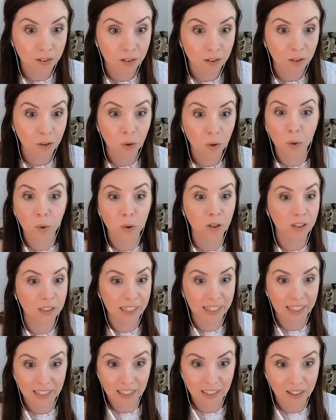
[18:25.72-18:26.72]

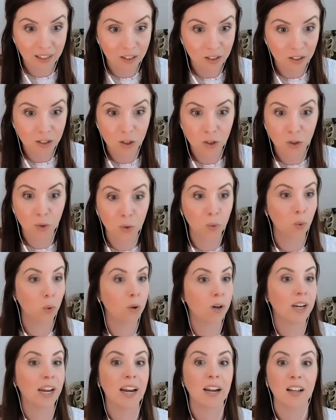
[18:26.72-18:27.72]
correlated to
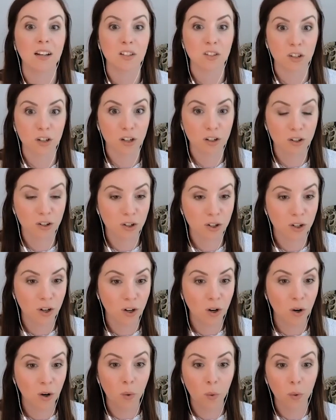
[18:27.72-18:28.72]
organic search
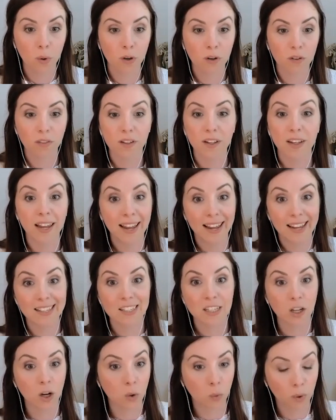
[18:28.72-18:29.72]
or the
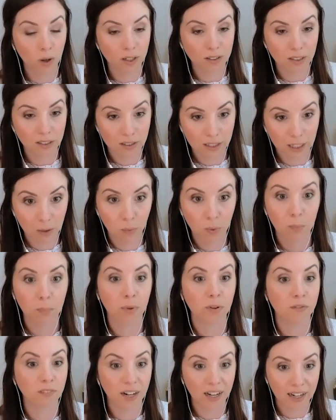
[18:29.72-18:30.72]
SEO work that they were
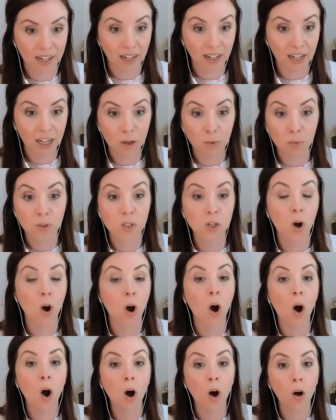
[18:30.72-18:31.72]
providing. It was
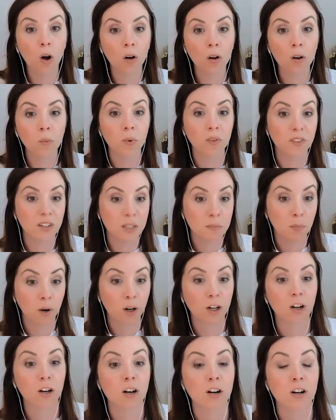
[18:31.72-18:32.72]
all what this
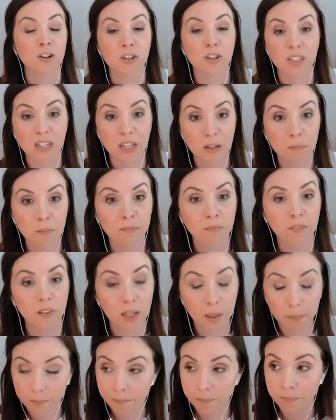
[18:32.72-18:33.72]
marketer just
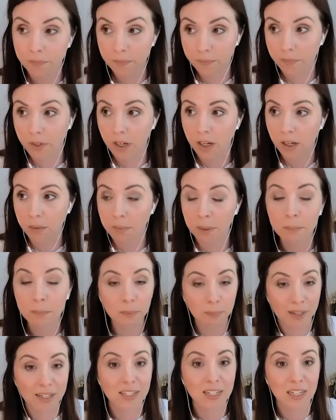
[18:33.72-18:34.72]

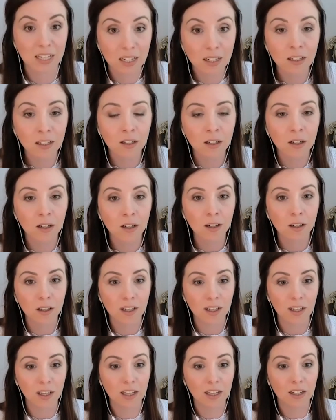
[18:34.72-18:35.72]
implemented
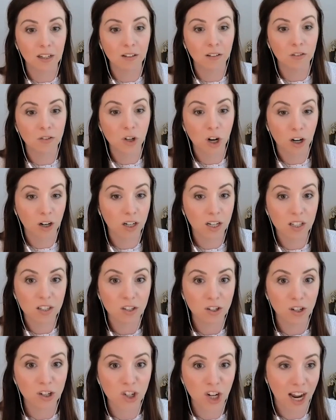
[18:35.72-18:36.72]
in targeted
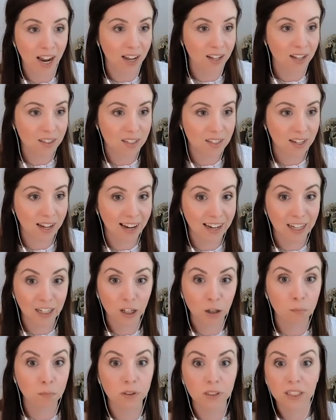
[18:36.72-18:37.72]
search ads, and it
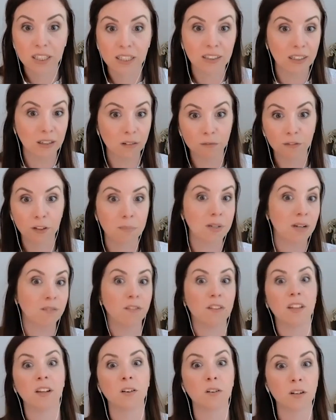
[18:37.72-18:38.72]
completely flipped
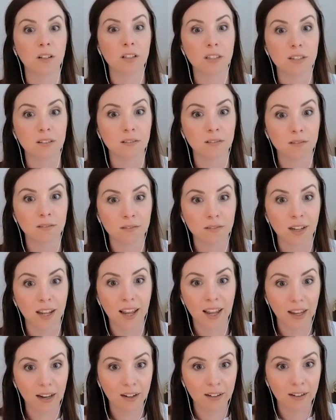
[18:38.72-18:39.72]
everything on its
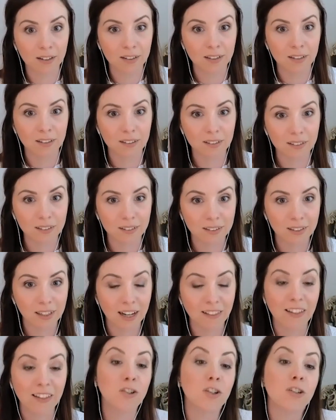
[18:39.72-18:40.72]
head. And
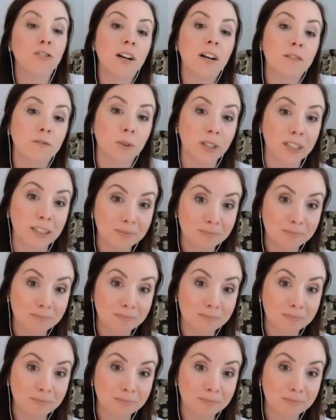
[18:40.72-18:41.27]
they took credit for it.